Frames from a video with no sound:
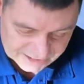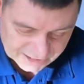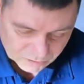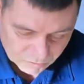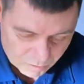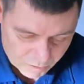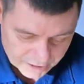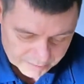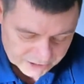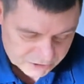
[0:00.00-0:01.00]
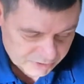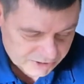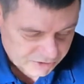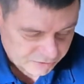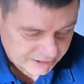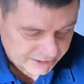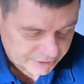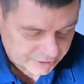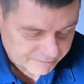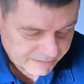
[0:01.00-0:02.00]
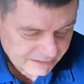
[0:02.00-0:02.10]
steel wire, but it twists really good.